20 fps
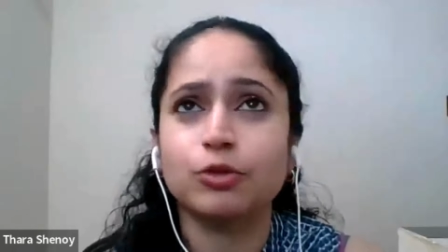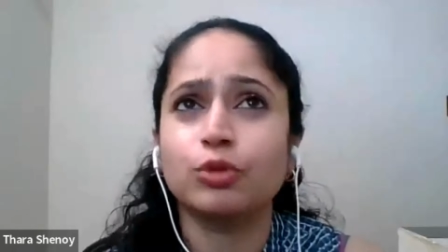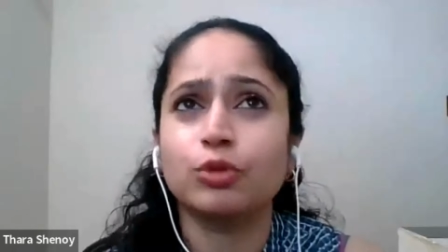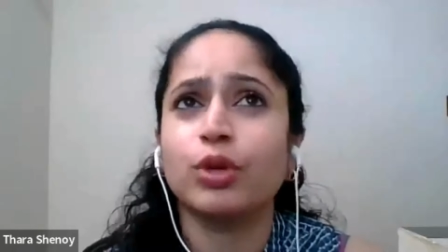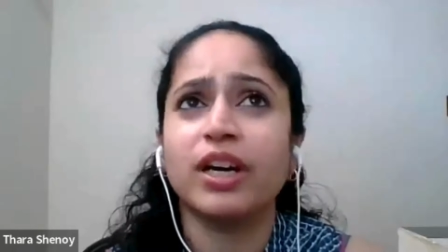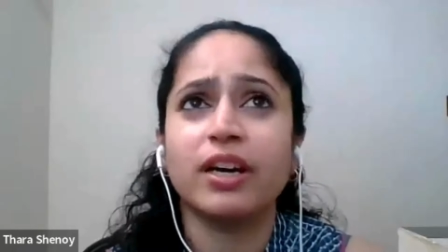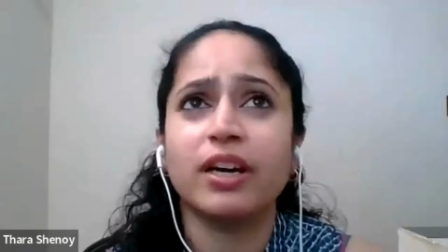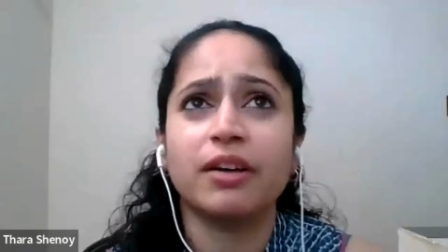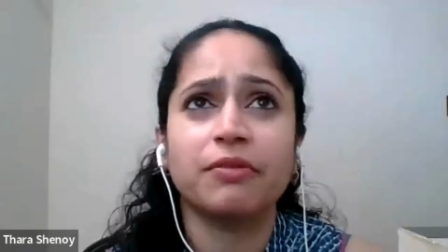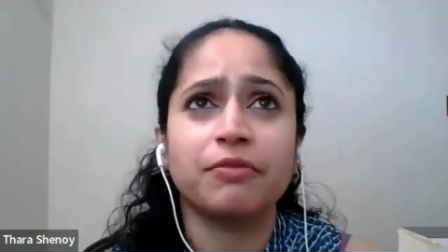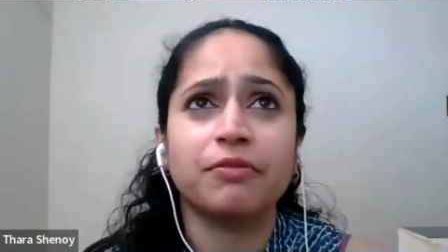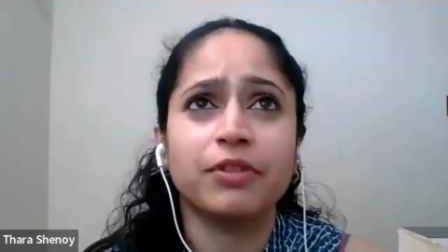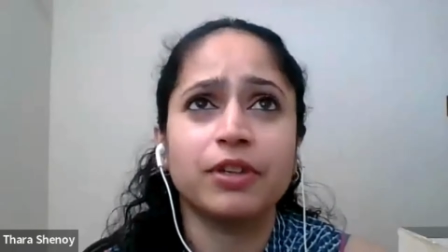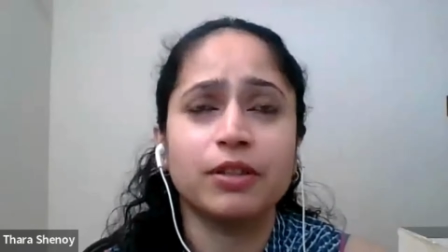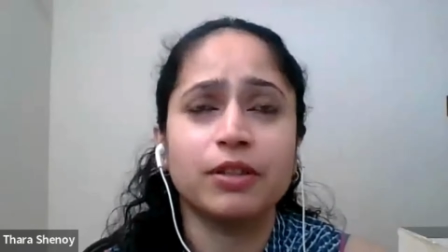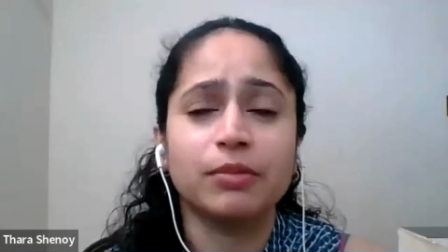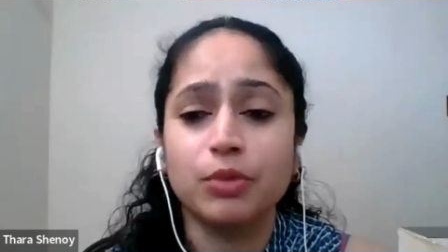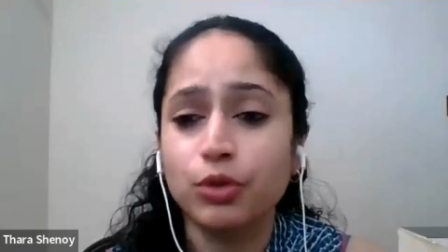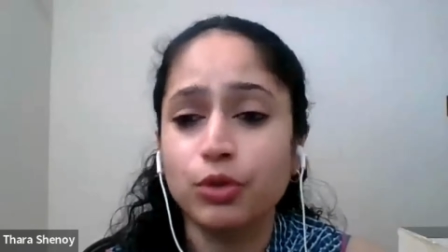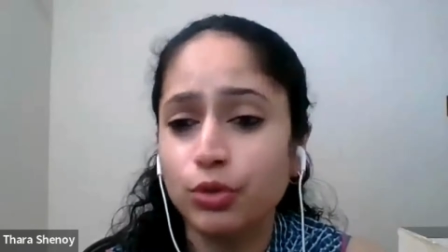You have
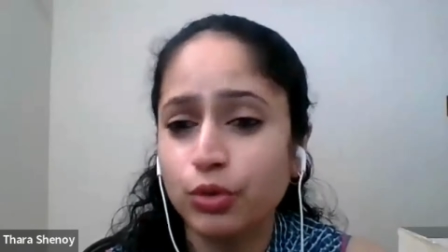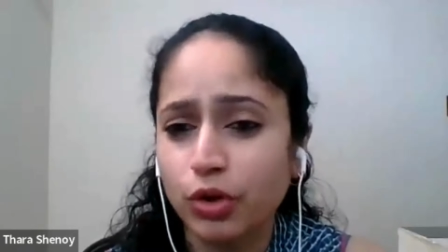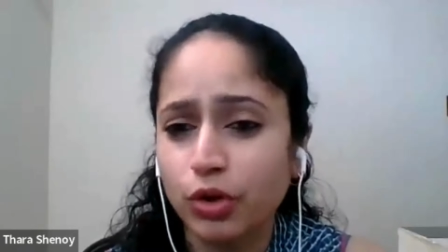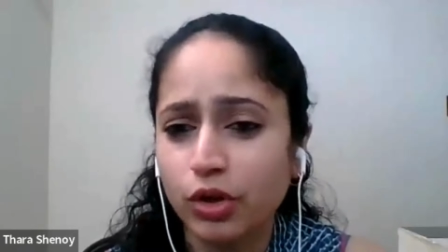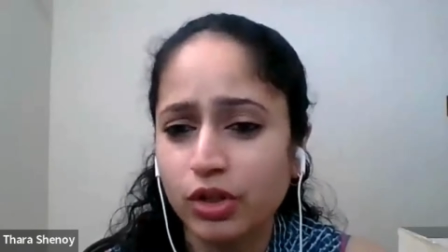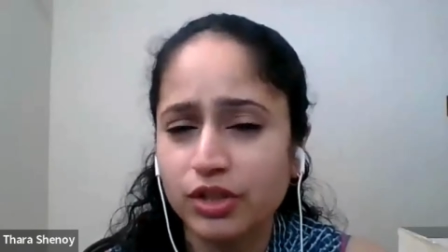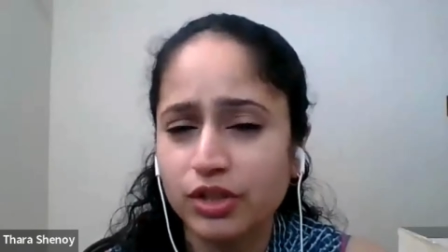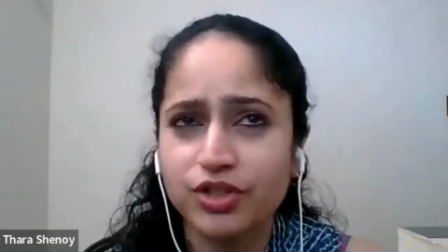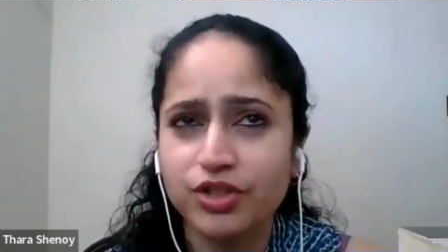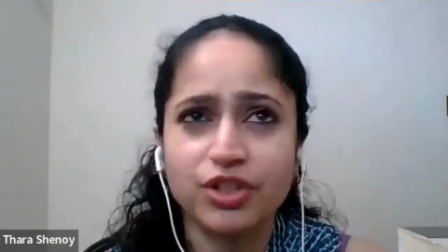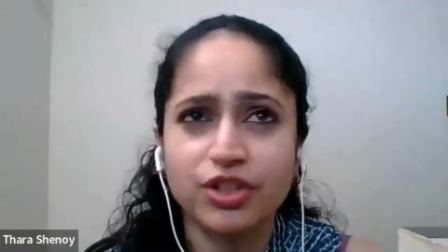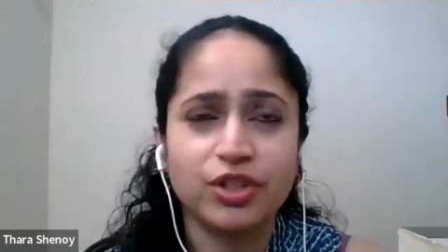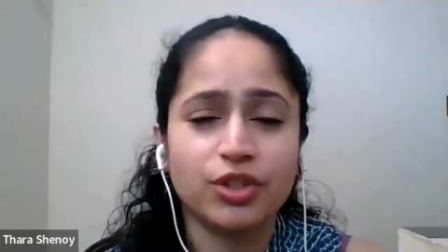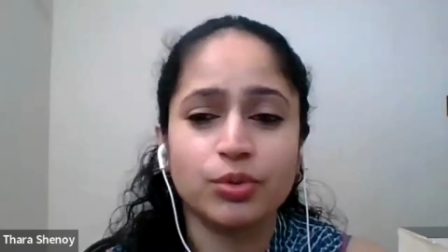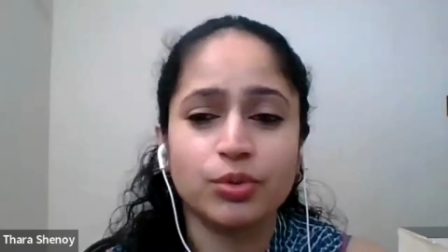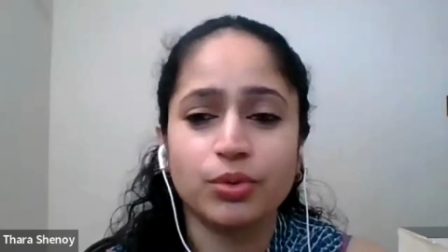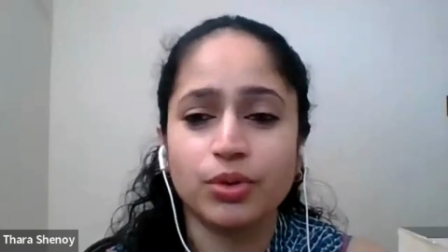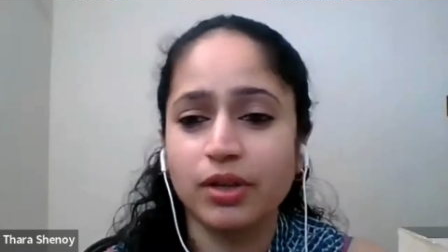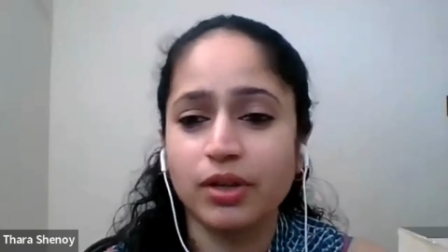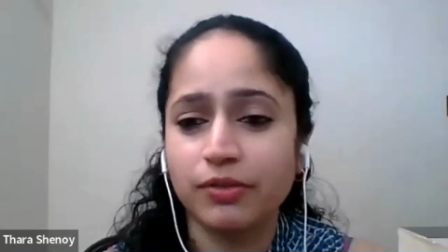neurology,
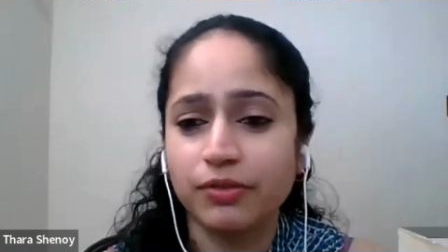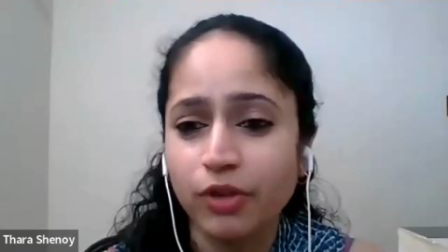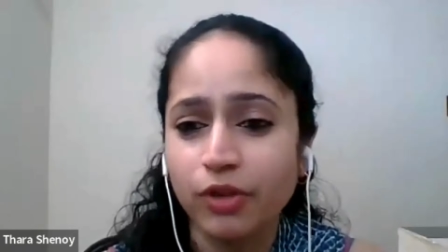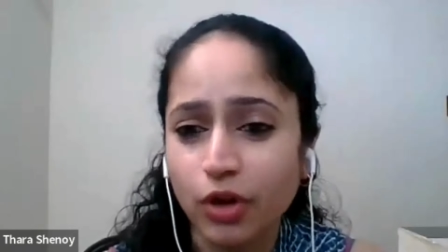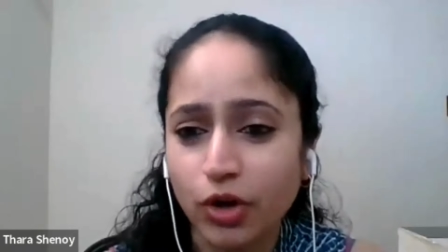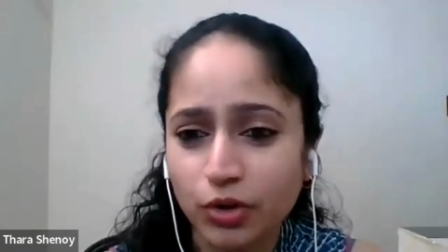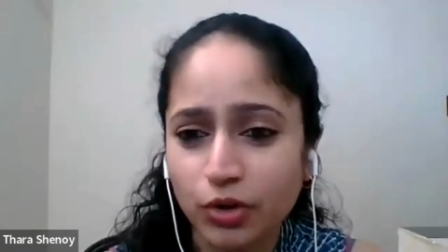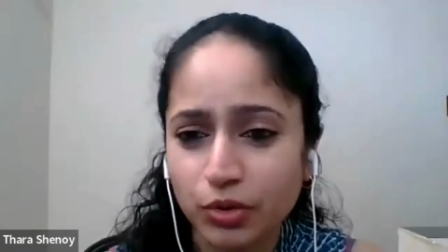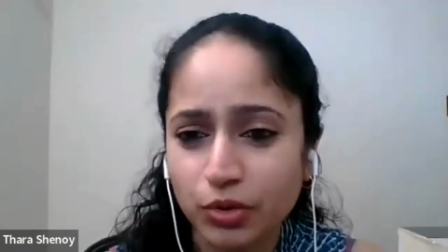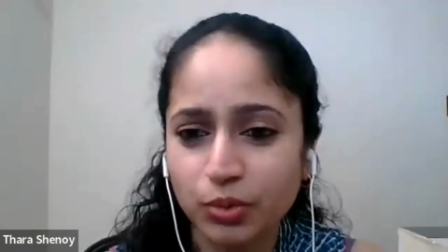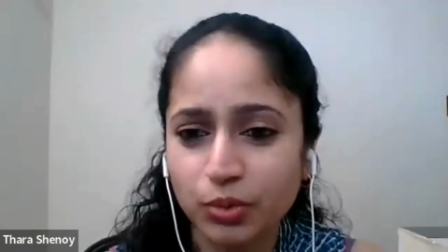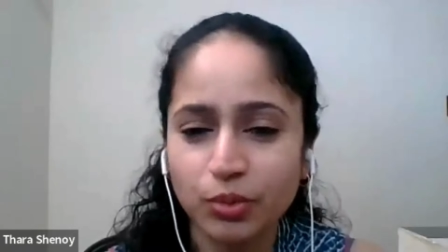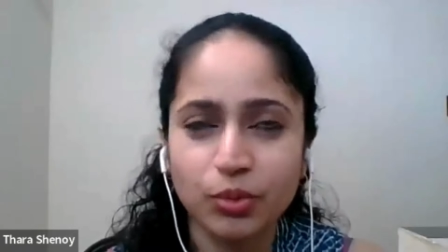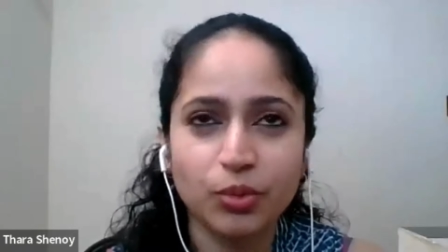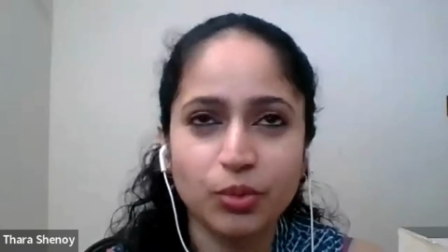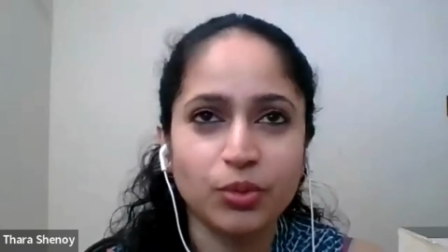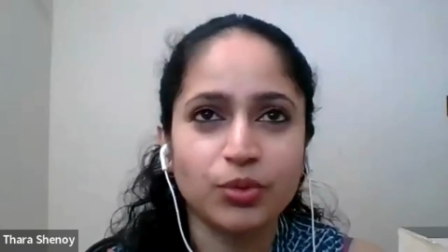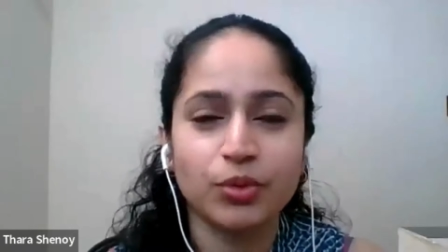you have ortho,